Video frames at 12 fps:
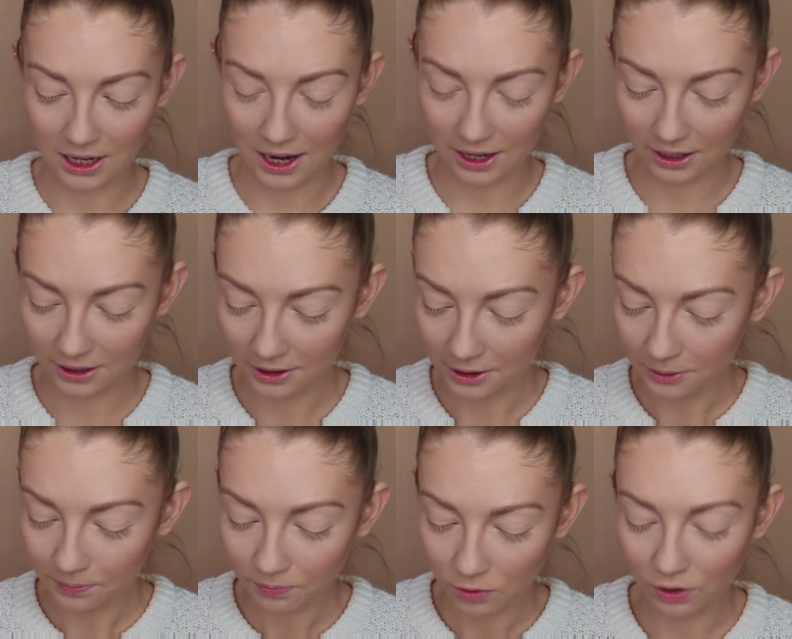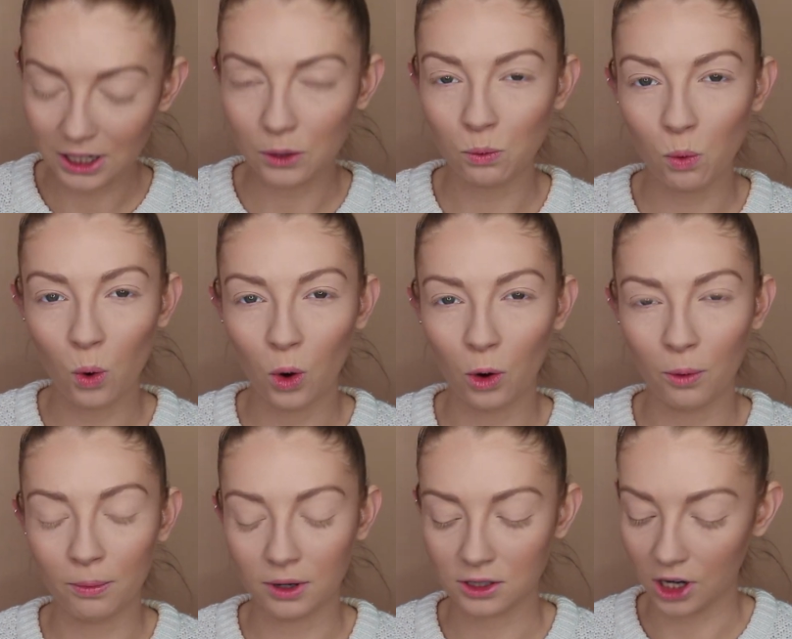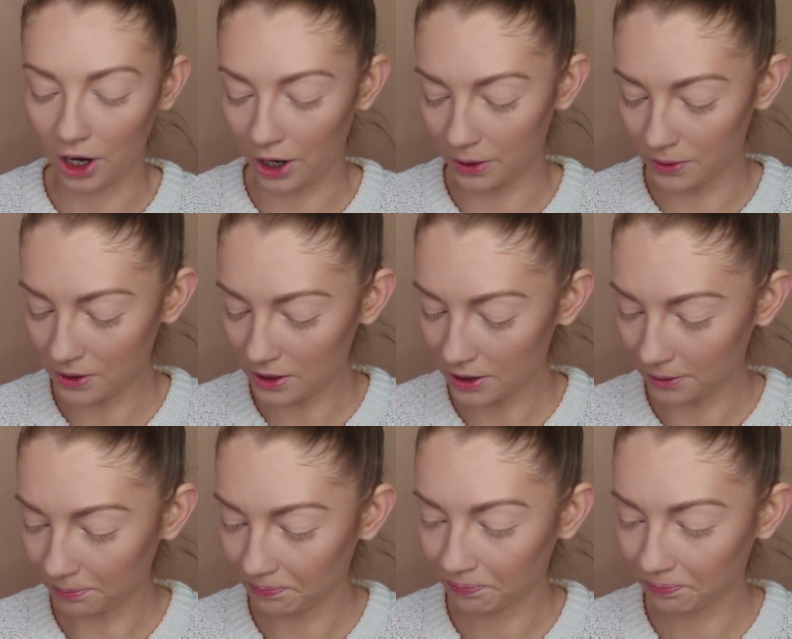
They're like really warm tones